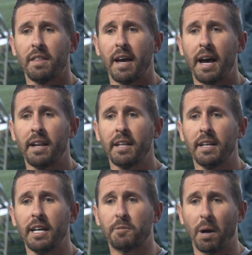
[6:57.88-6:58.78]
that
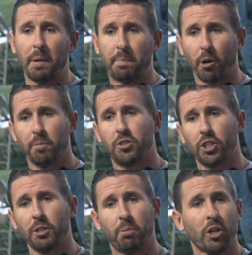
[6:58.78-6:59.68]
it's probably per
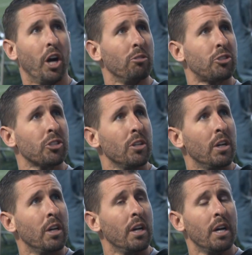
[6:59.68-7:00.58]
position, per coach.
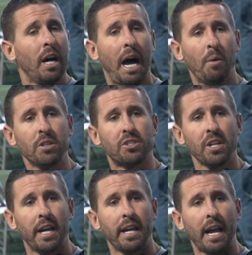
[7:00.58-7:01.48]
I would
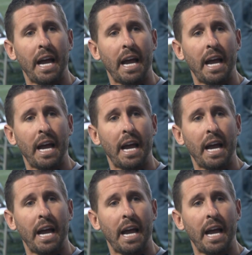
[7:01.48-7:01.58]
say